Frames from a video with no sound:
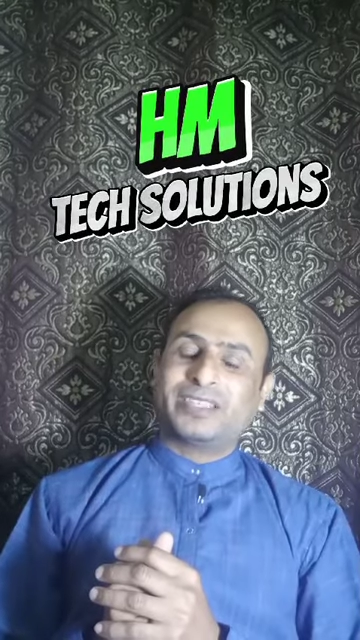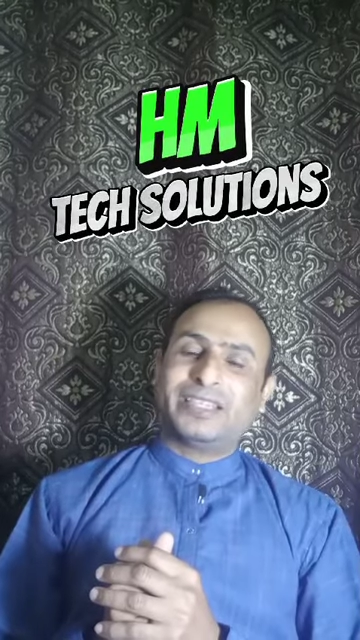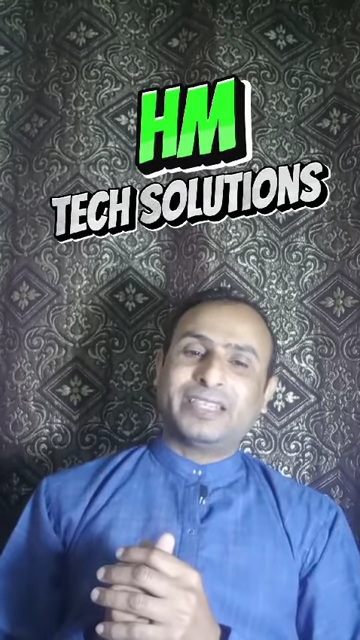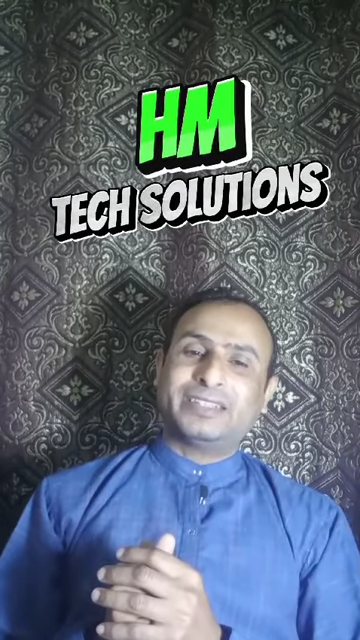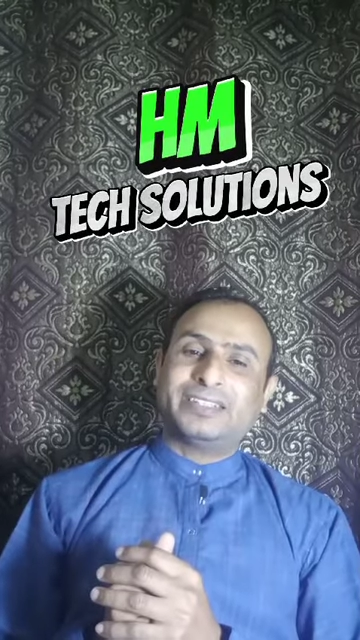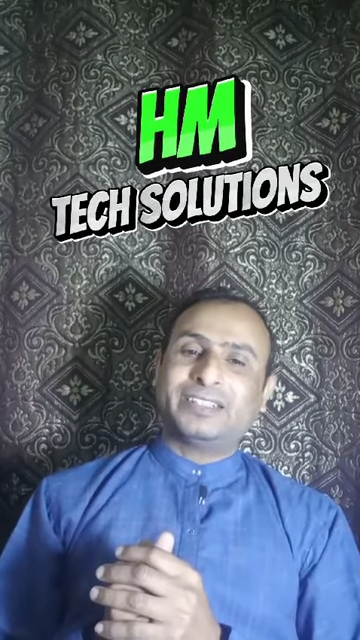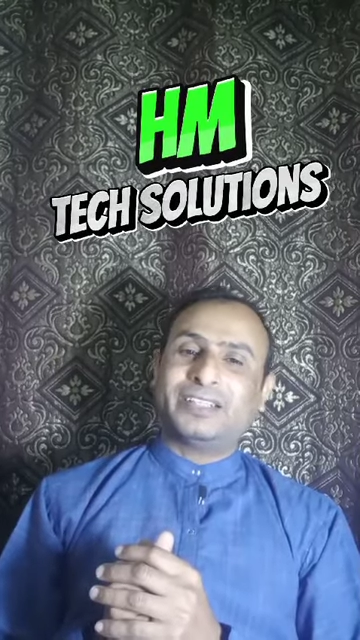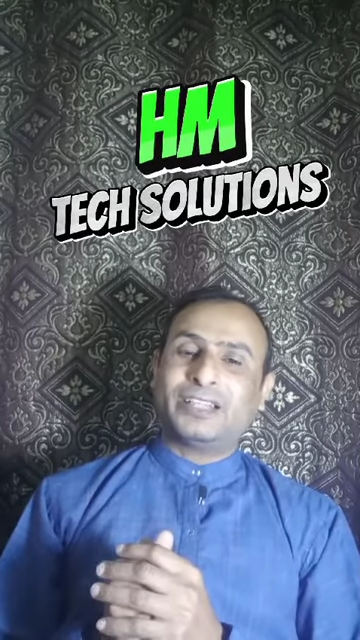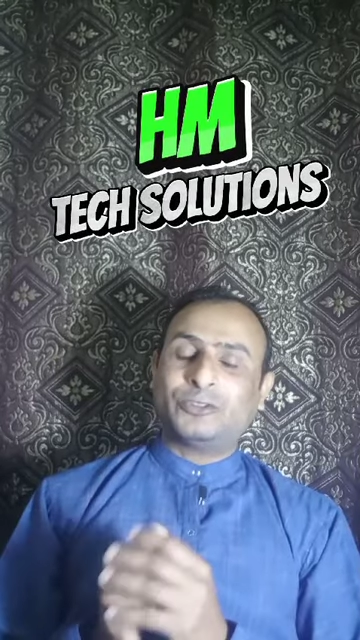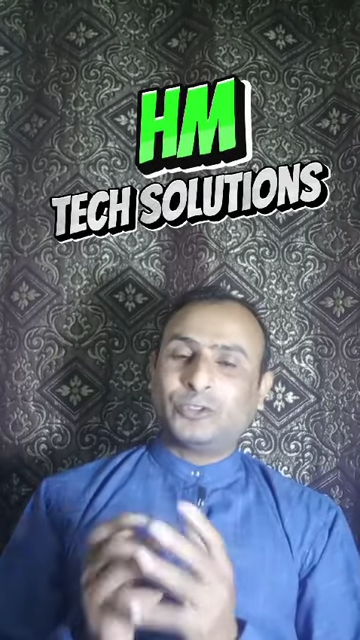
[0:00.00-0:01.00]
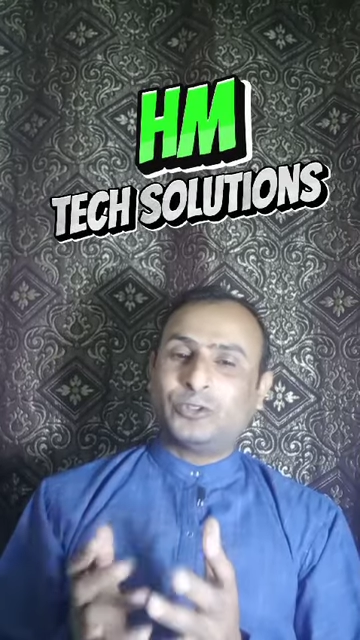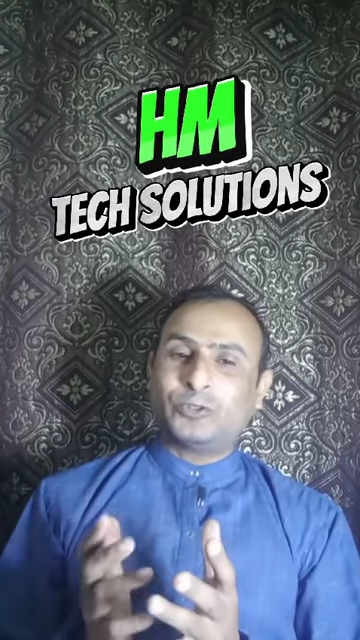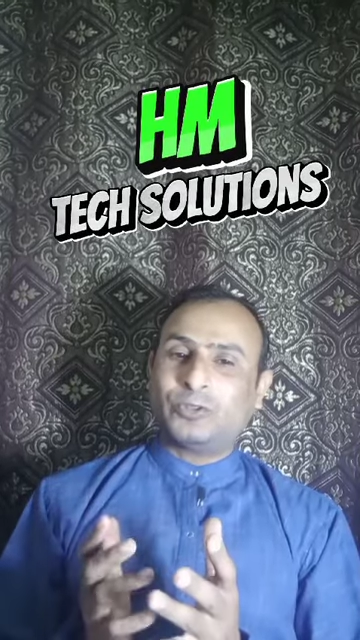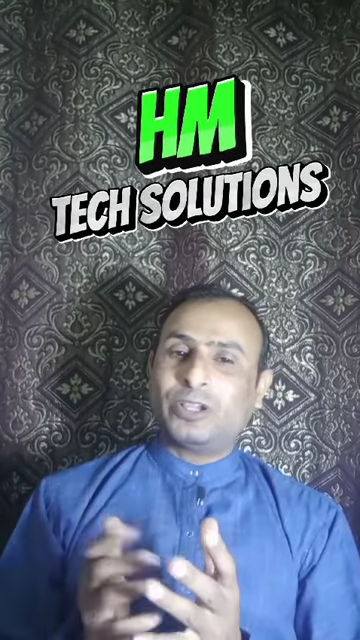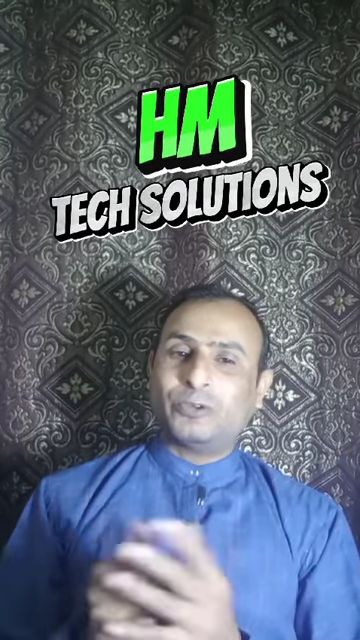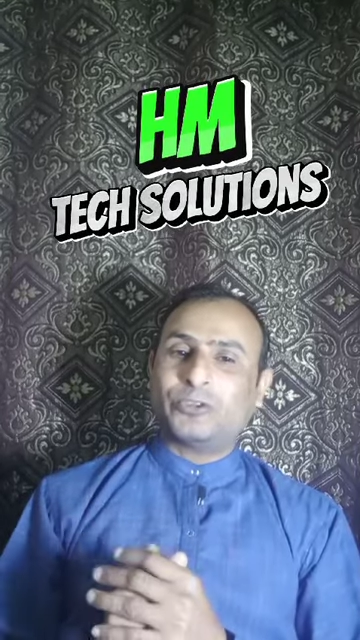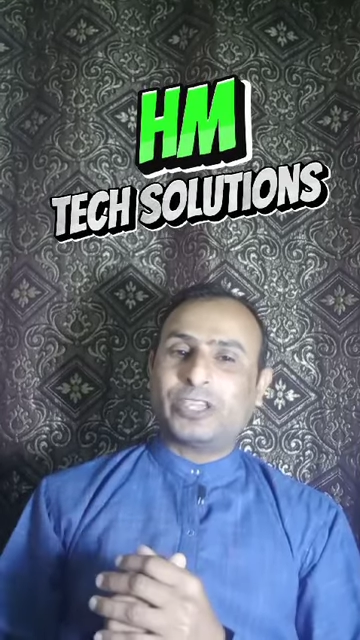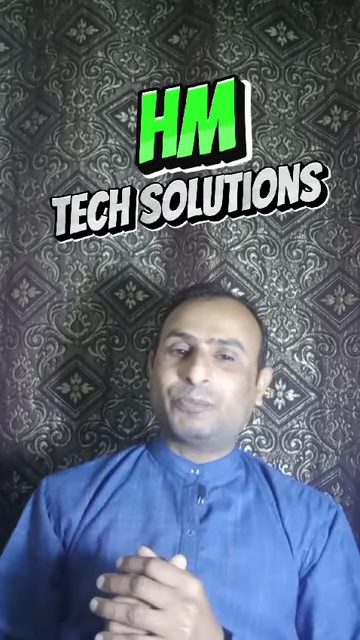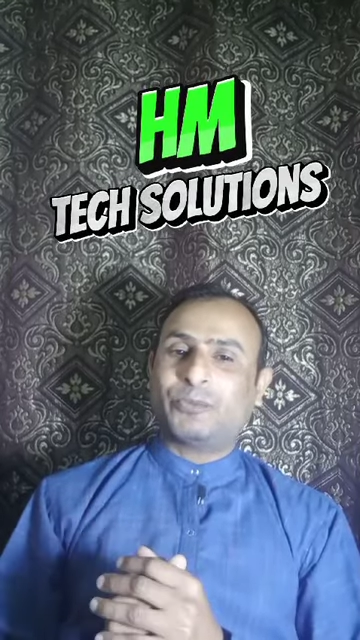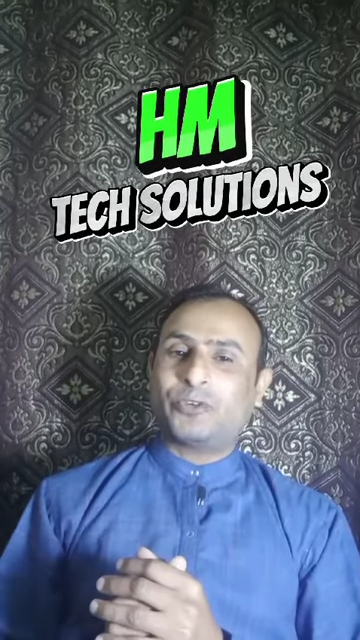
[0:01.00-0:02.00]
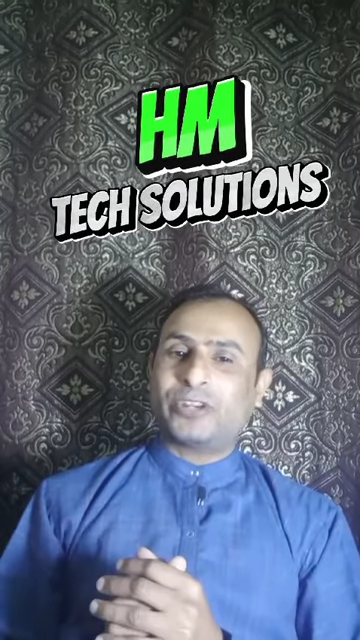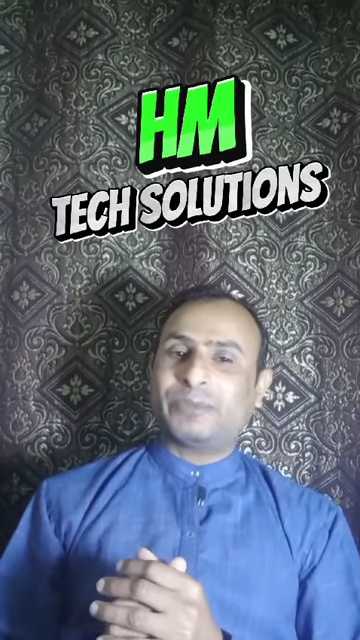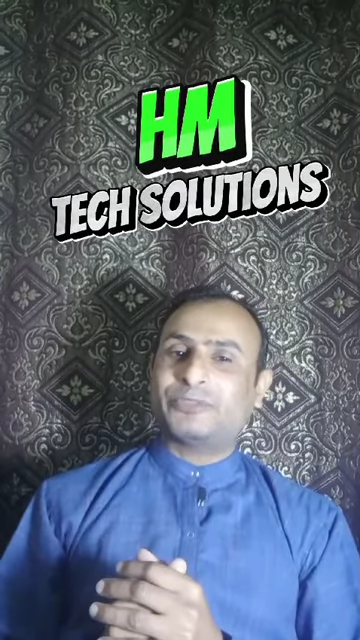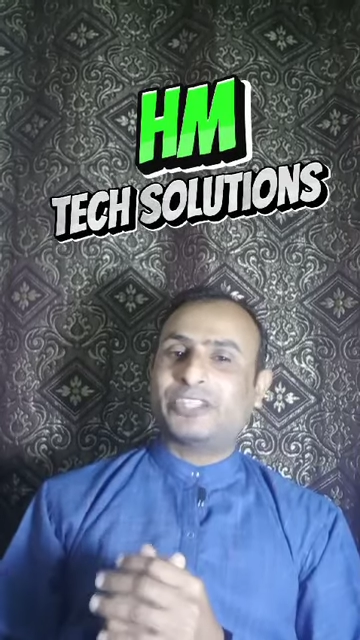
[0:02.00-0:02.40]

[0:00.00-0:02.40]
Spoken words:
and I'll show you how you can program